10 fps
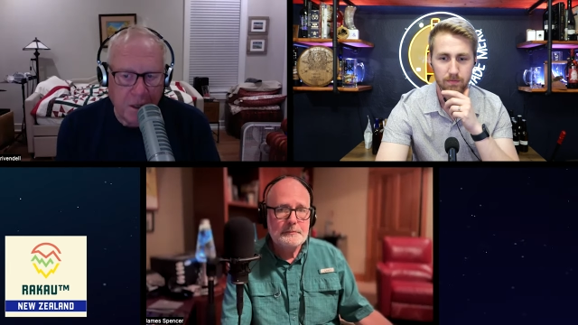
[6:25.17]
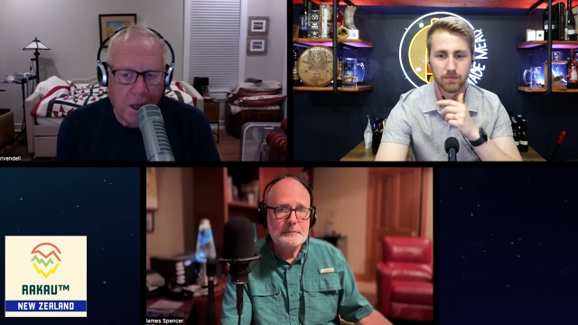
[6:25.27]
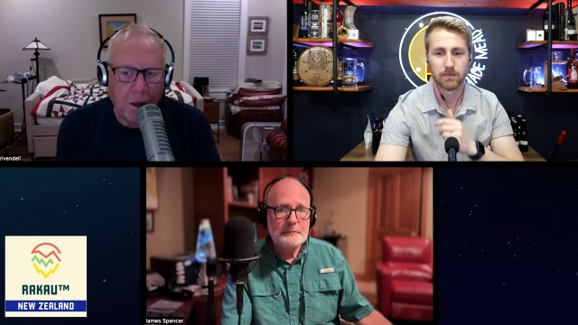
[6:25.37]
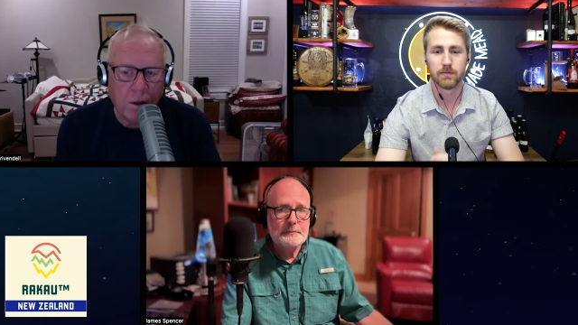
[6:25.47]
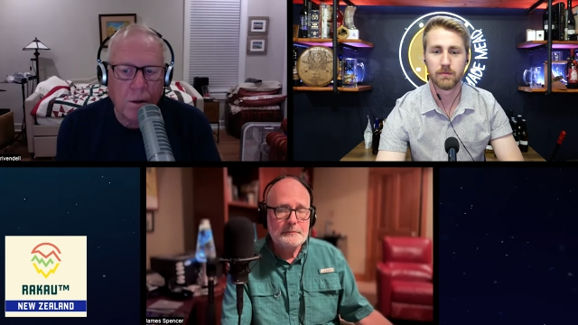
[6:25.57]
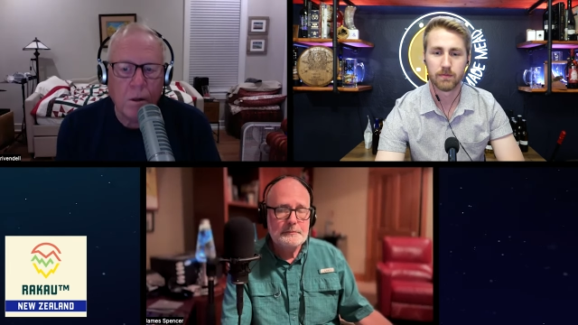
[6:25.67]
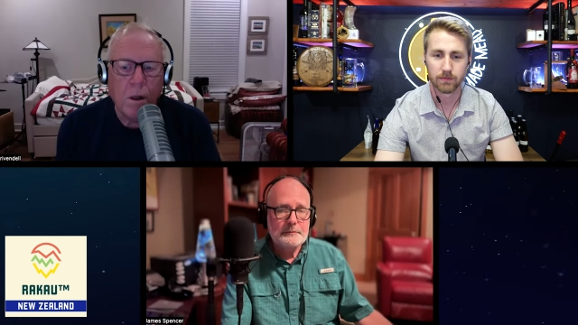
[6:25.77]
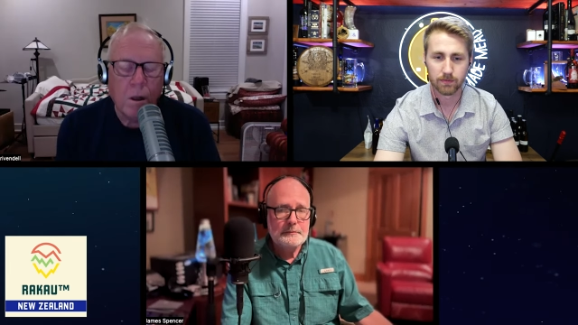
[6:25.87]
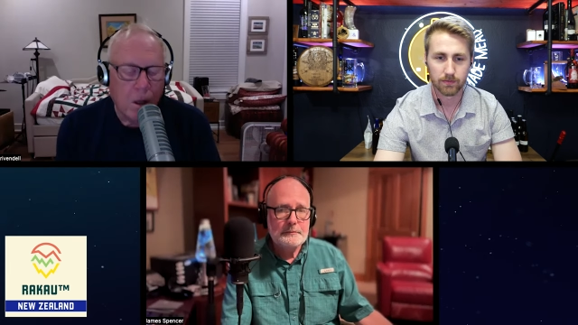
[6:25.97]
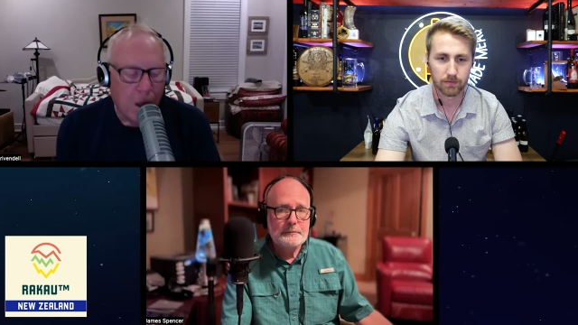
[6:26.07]
Speaker 1: style
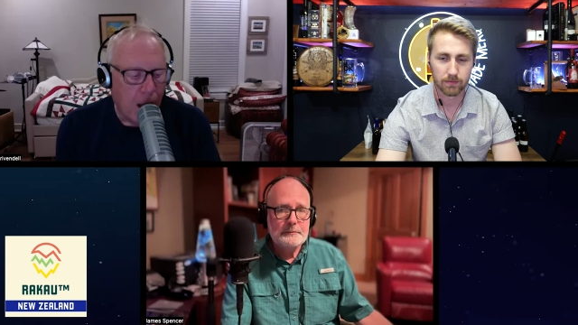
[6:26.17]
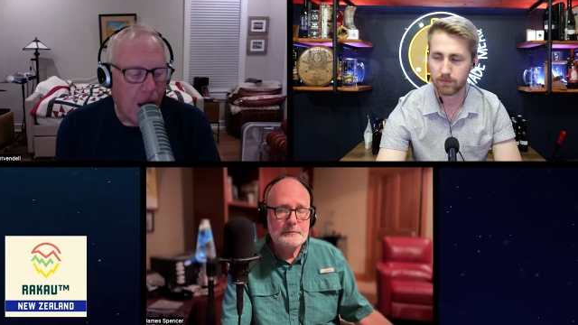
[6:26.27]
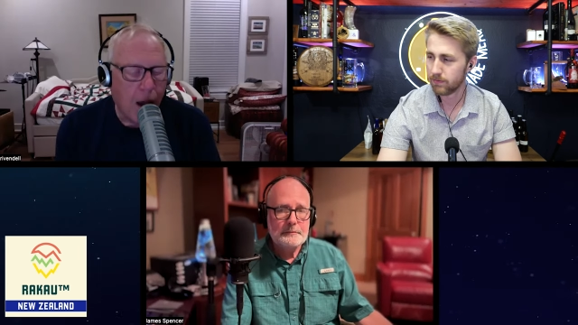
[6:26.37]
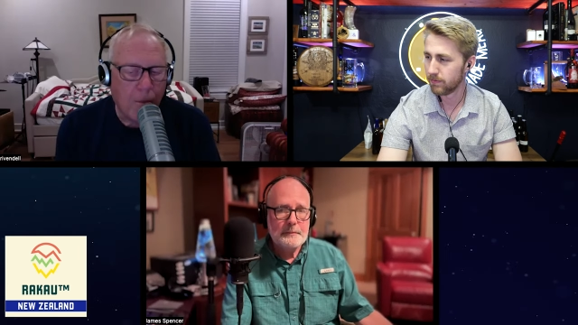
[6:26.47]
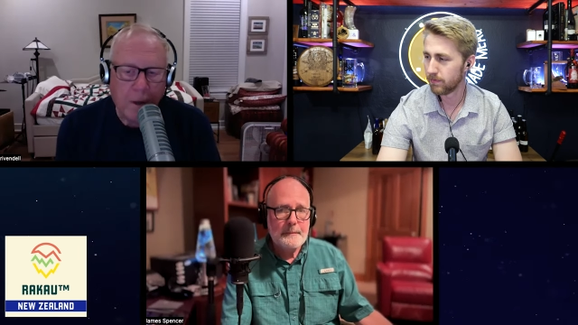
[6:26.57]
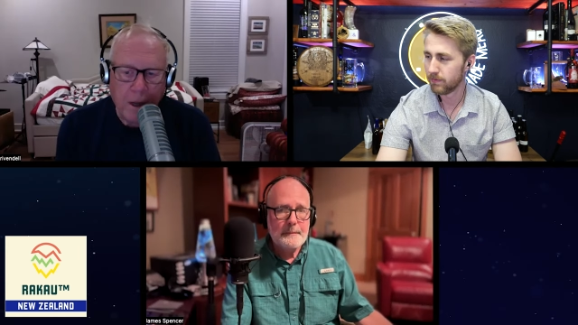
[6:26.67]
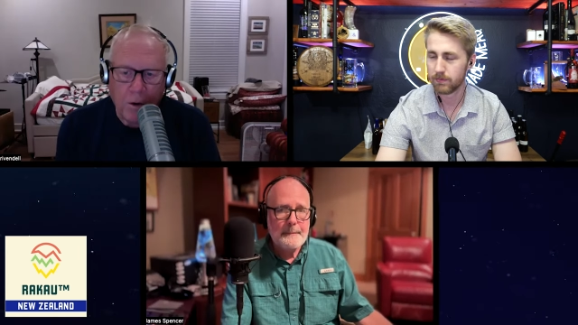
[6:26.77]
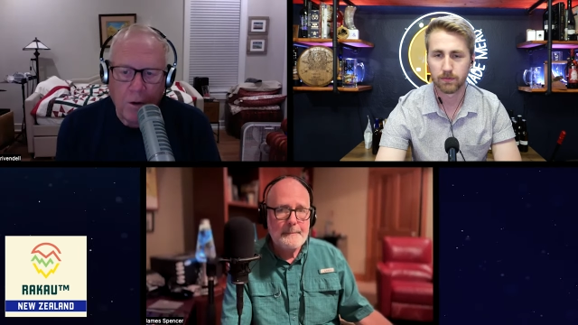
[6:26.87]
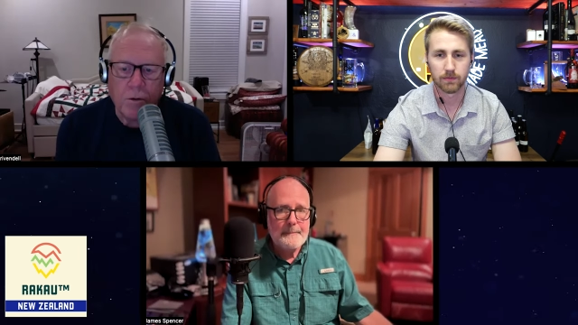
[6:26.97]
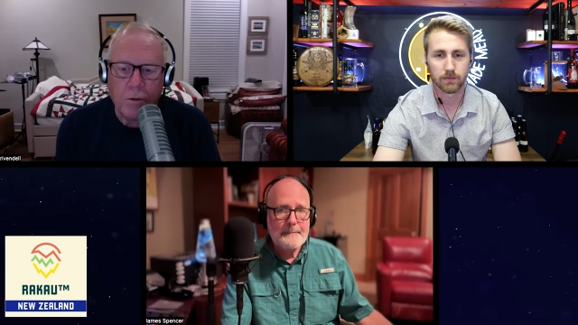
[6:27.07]
hop
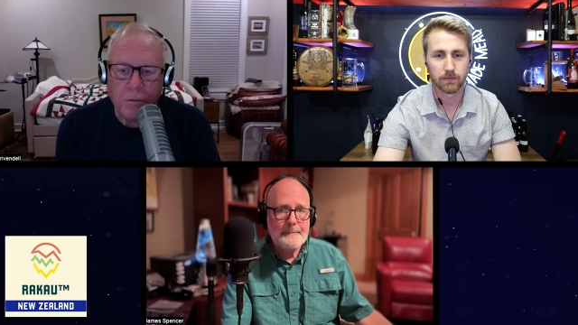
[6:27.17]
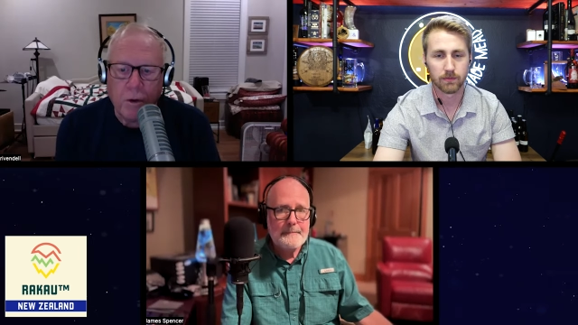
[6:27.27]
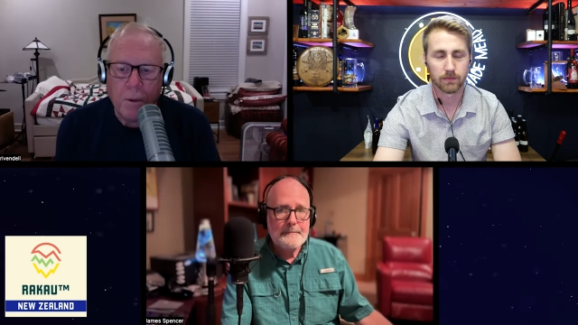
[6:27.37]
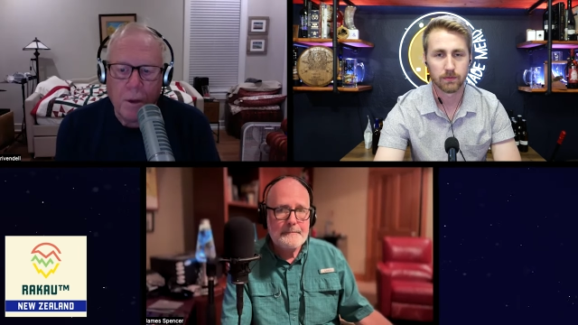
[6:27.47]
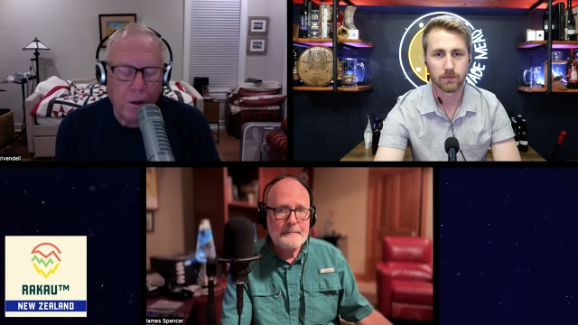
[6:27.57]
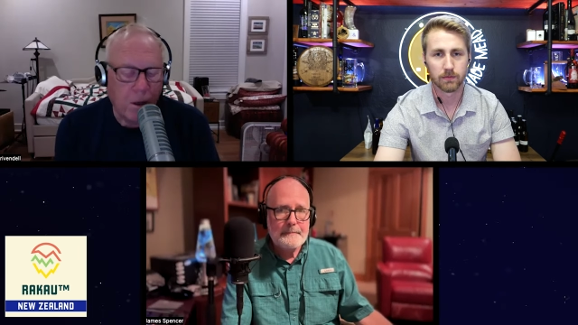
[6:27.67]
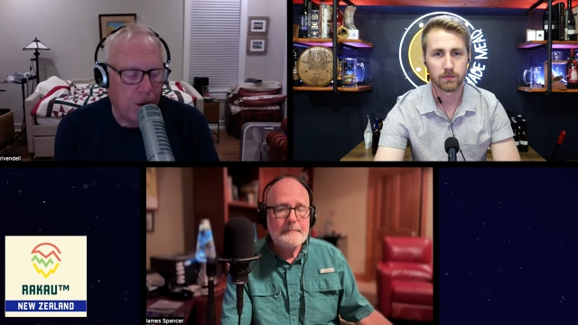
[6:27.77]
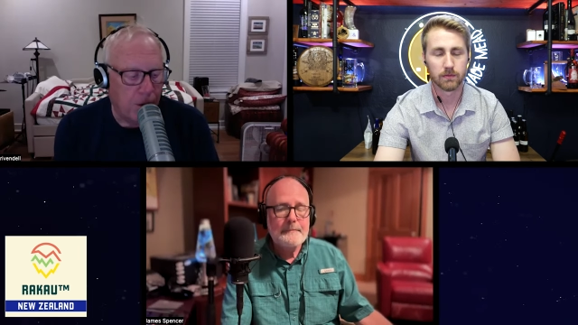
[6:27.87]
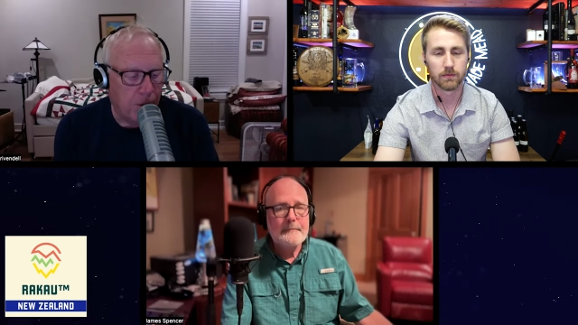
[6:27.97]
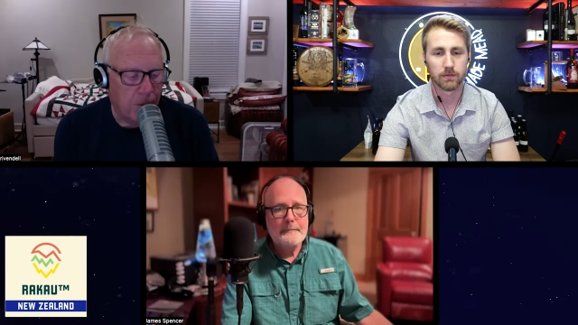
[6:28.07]
character from it.
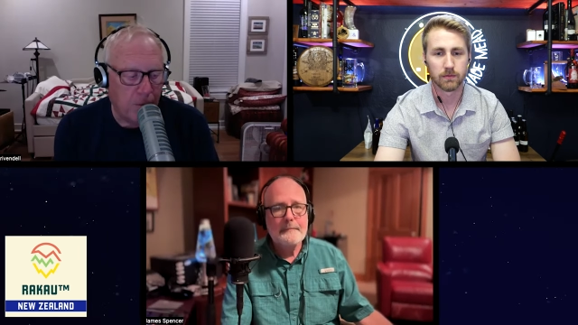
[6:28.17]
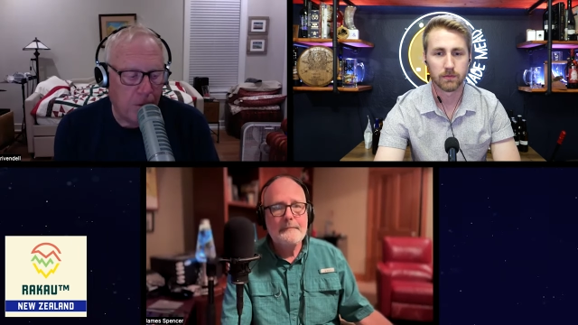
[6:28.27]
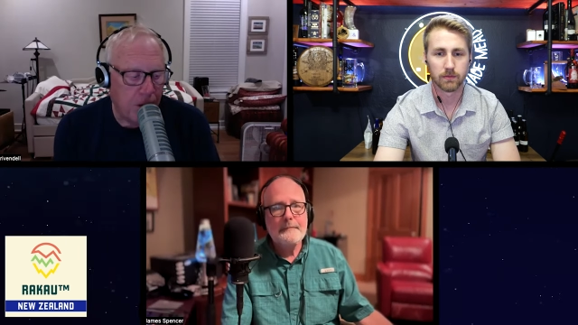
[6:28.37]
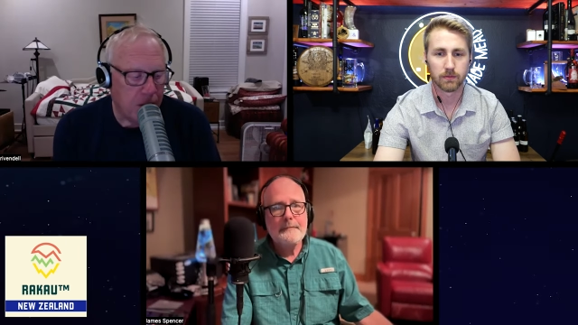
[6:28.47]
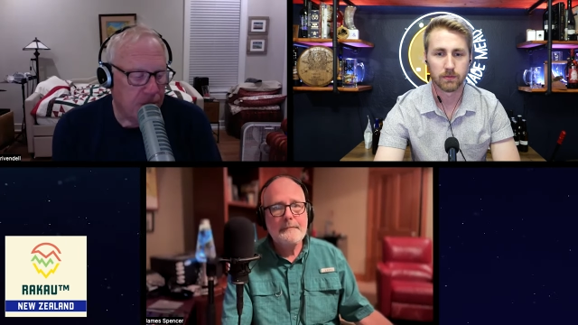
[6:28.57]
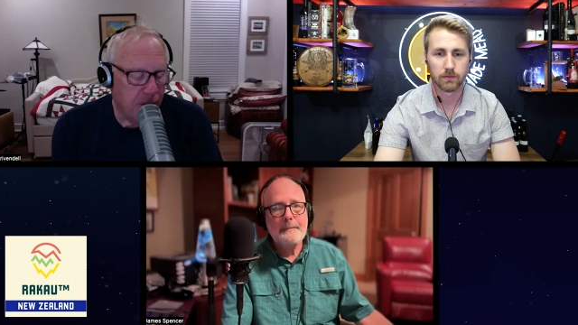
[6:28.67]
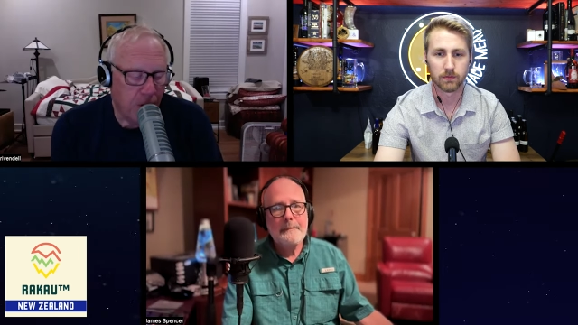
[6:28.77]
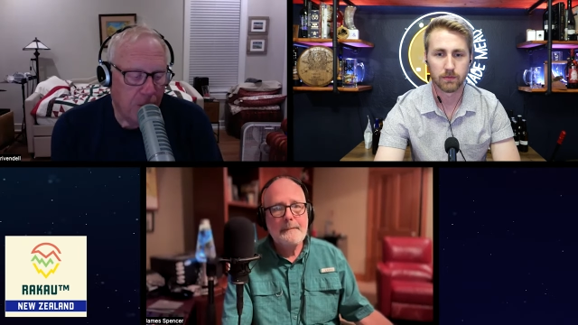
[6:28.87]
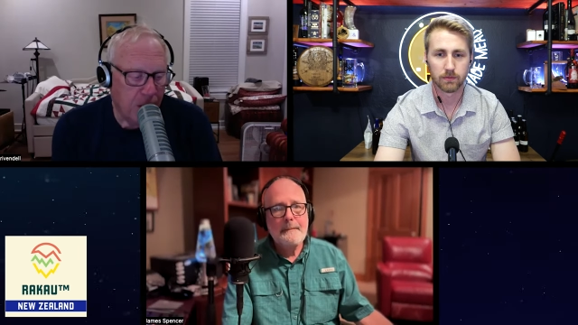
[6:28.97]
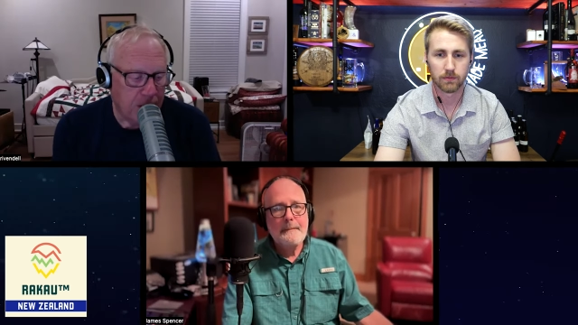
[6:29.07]
It's very
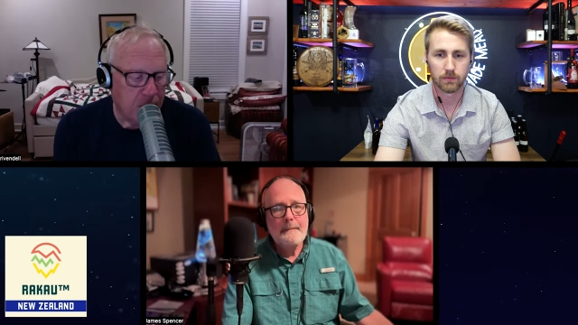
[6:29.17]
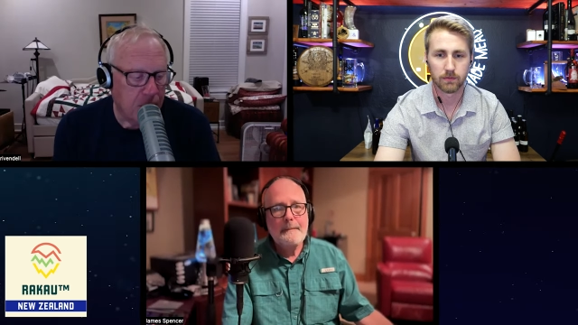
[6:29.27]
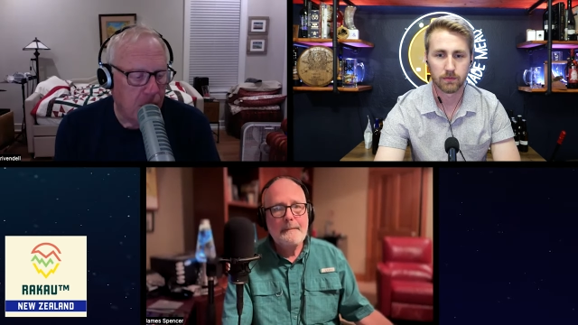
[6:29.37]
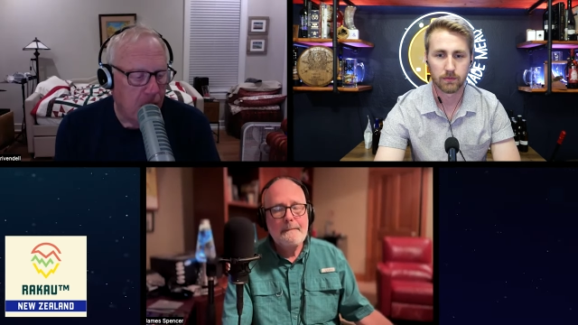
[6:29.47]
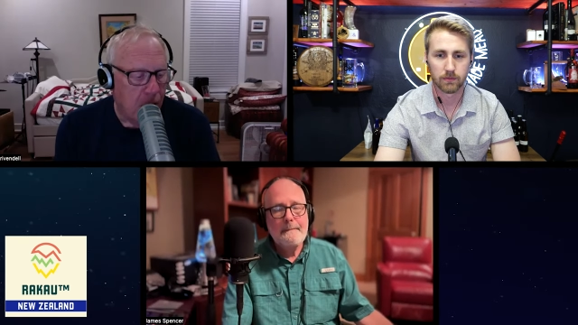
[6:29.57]
pleasant.